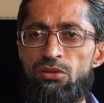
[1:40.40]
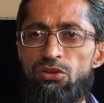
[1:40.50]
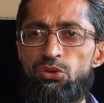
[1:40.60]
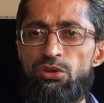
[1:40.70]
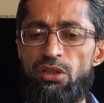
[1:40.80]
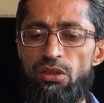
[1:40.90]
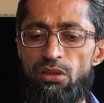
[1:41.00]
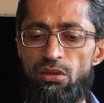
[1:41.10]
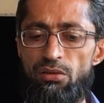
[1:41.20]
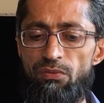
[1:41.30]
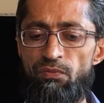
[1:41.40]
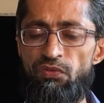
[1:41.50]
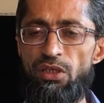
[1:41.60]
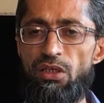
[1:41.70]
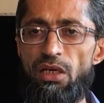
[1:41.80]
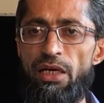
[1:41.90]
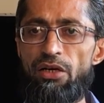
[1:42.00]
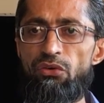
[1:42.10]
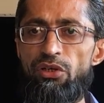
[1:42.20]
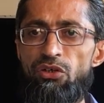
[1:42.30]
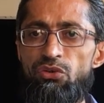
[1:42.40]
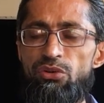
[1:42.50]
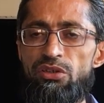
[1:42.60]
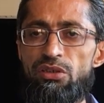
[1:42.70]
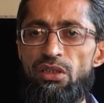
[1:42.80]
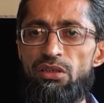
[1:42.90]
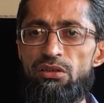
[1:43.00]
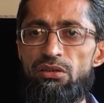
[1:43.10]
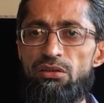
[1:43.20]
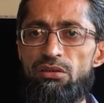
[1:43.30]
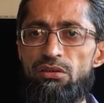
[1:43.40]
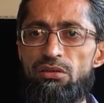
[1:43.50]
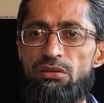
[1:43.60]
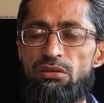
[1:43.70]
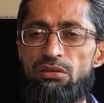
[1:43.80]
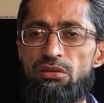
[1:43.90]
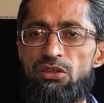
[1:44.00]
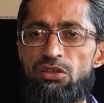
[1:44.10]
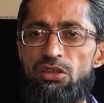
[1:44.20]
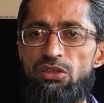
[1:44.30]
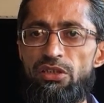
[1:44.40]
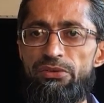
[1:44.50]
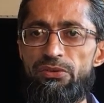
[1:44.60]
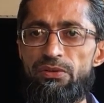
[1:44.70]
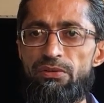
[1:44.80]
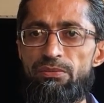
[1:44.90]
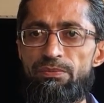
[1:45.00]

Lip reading: Today we are going to discuss the seasons.